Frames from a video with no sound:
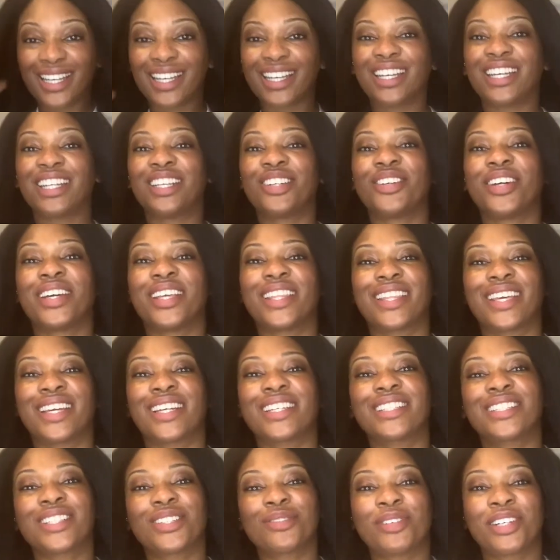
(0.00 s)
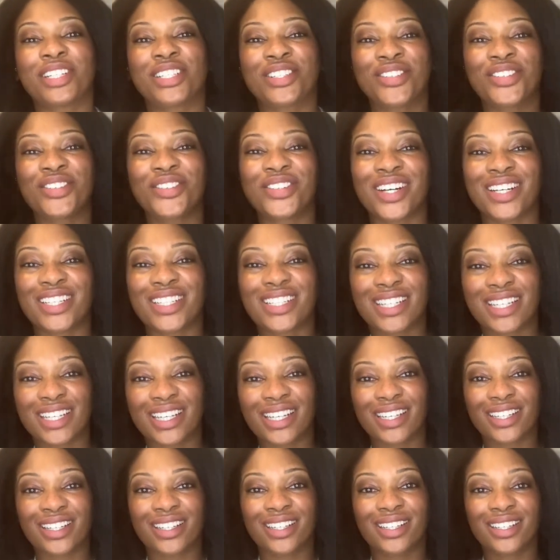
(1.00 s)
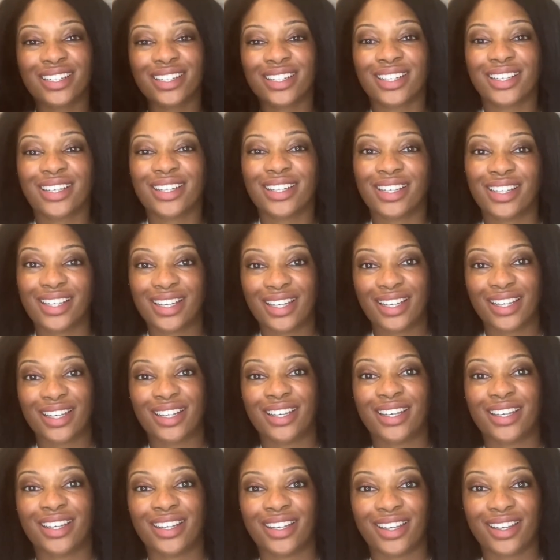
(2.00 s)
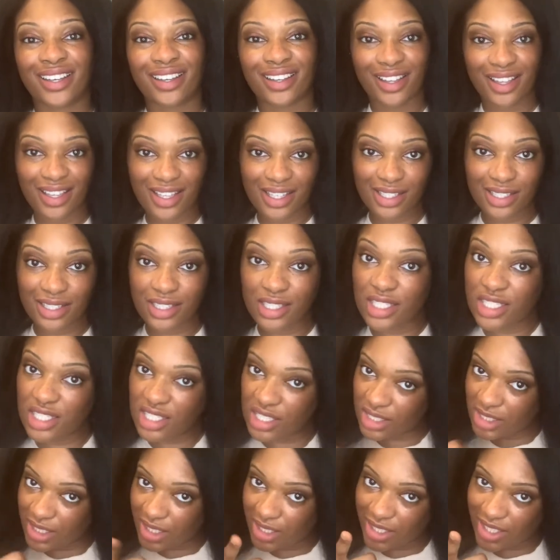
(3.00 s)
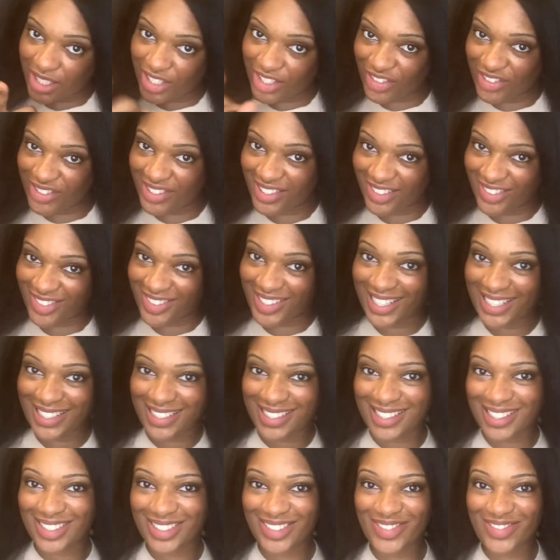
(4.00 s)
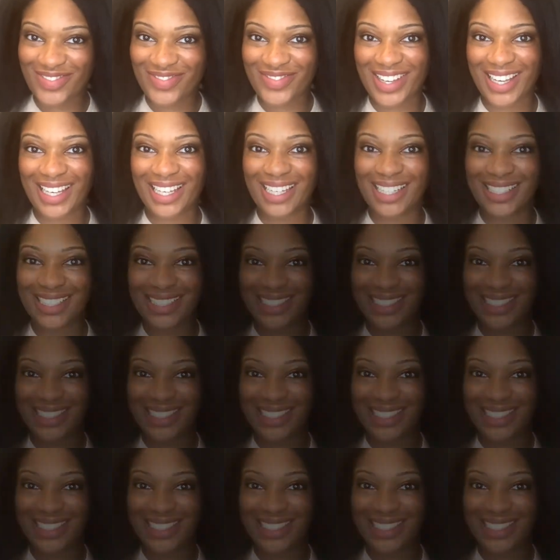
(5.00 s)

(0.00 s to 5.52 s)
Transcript: Anyway, thanks so much for watching, and take care of yourself, guys. Bye.